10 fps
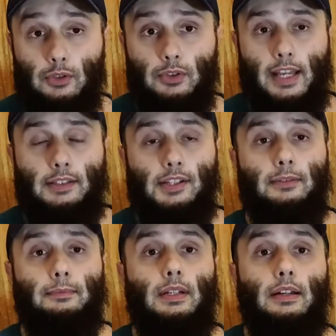we do get
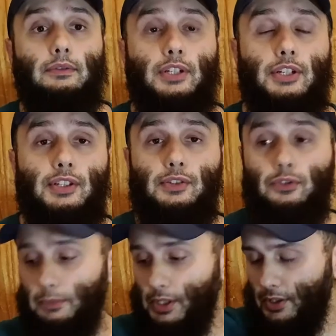some freshness
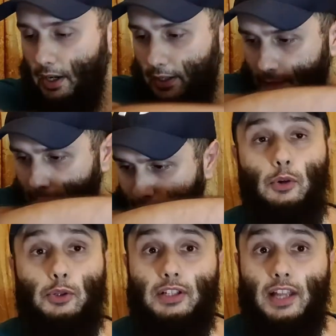from the start,
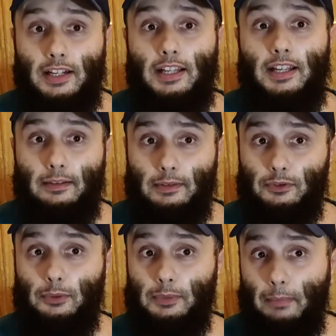most likely coming
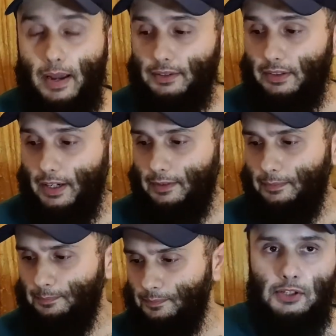from the
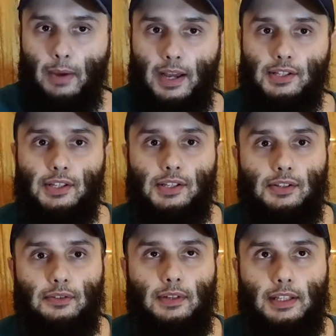mandarin. The
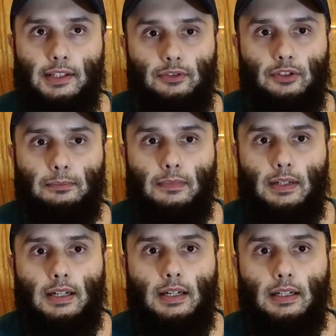spices, either from
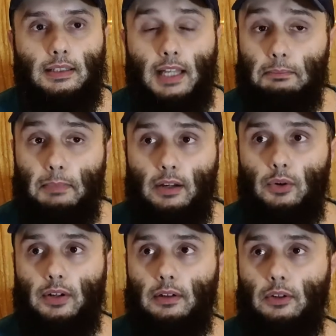nutmeg
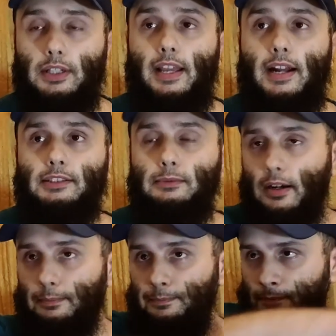or
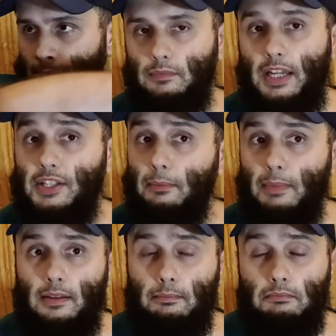cardamom. It's
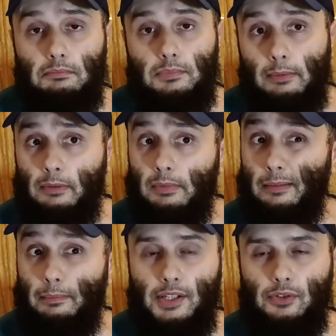probably
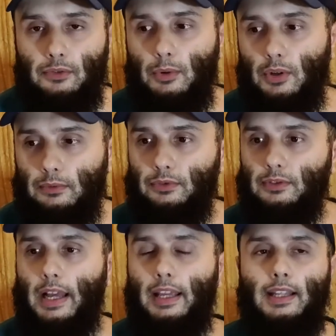a mix of both.
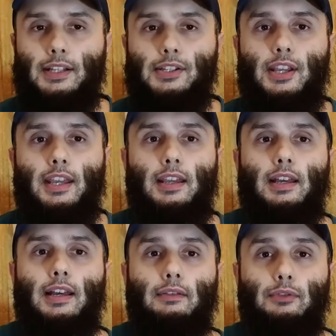I cannot
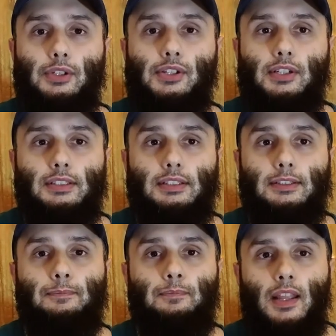say for
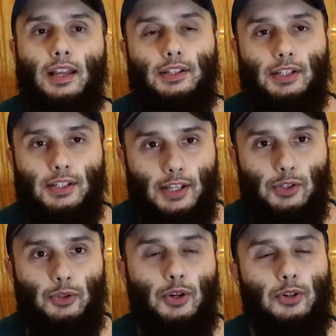certain, since as
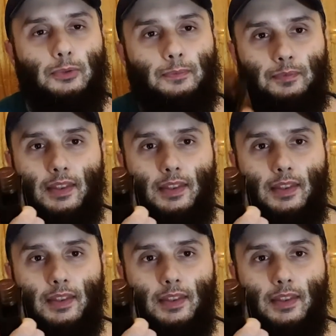you know,